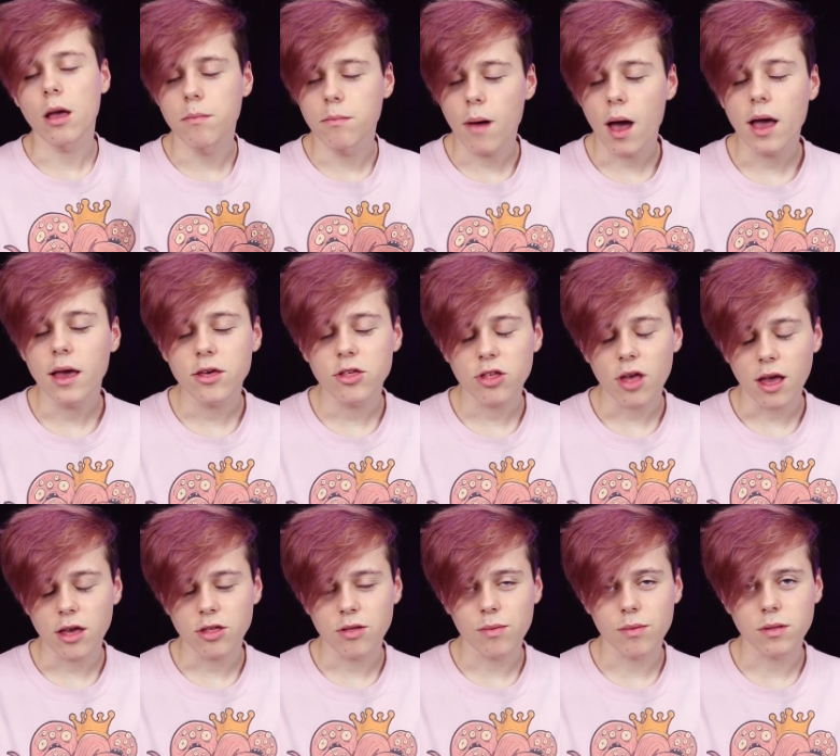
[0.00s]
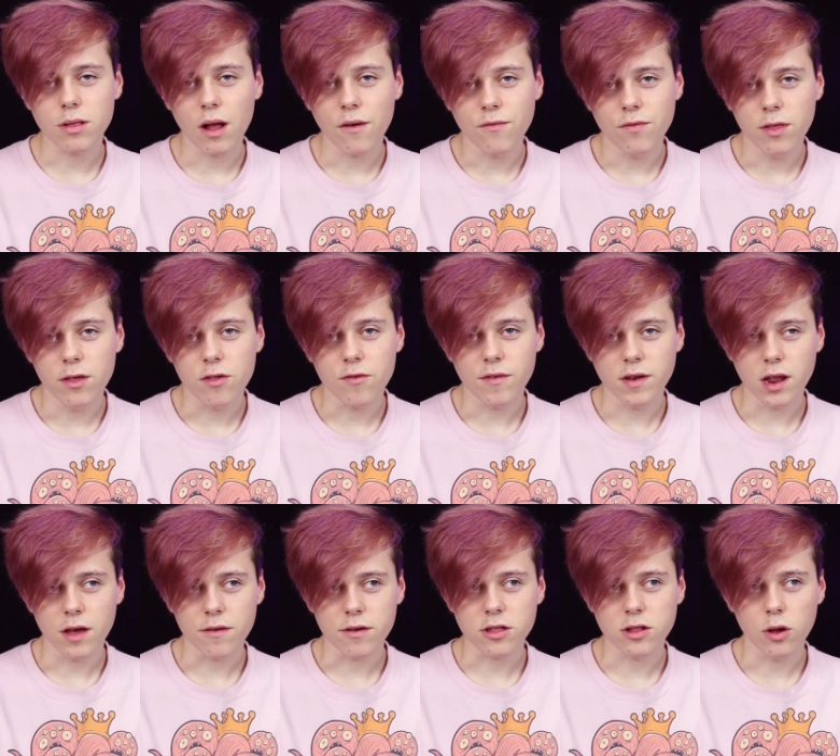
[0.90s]
I may say some stuff in this
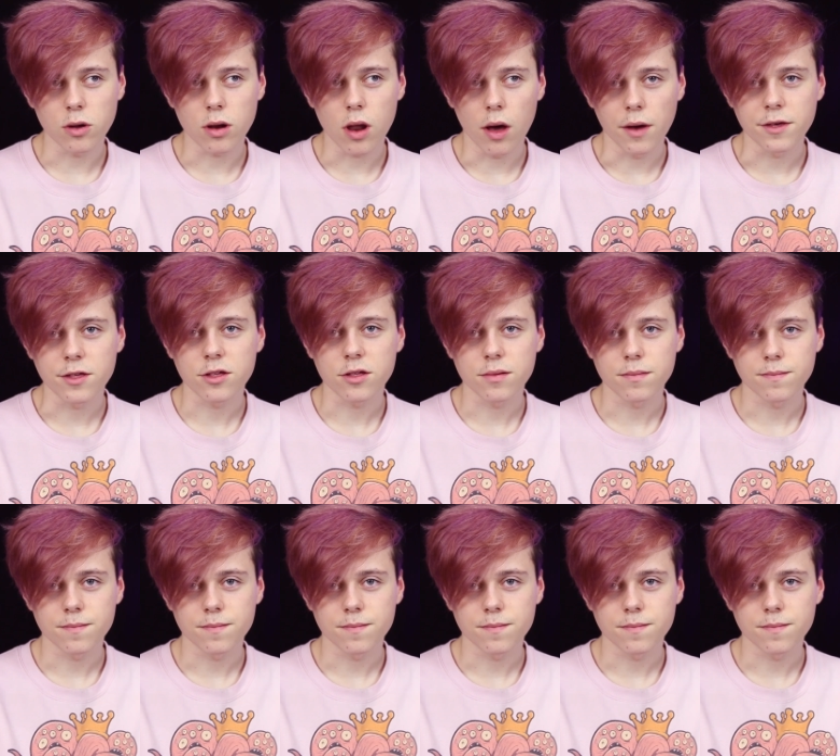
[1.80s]
video that's not nice.